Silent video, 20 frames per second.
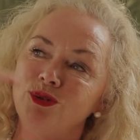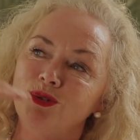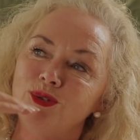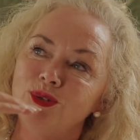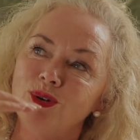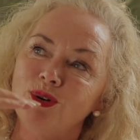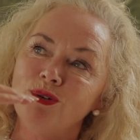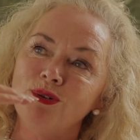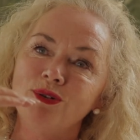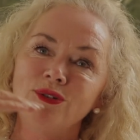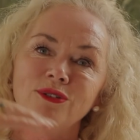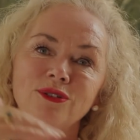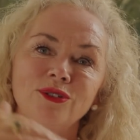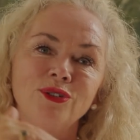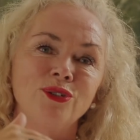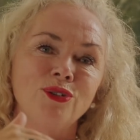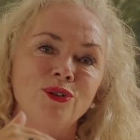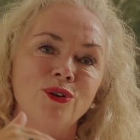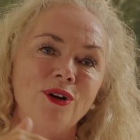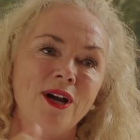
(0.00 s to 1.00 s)
door
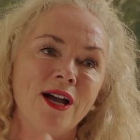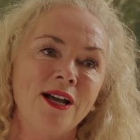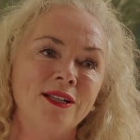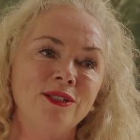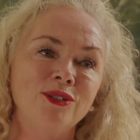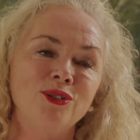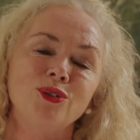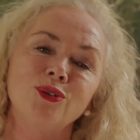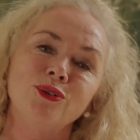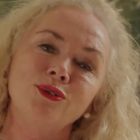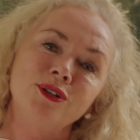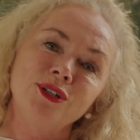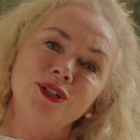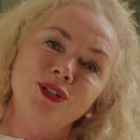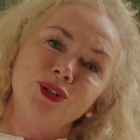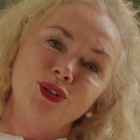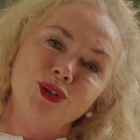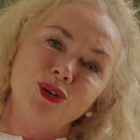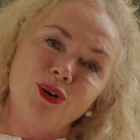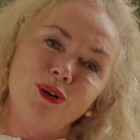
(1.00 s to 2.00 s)
had
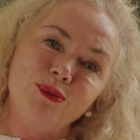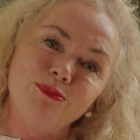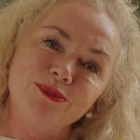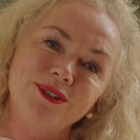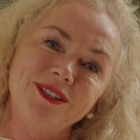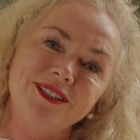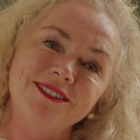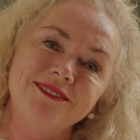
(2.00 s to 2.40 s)
dropped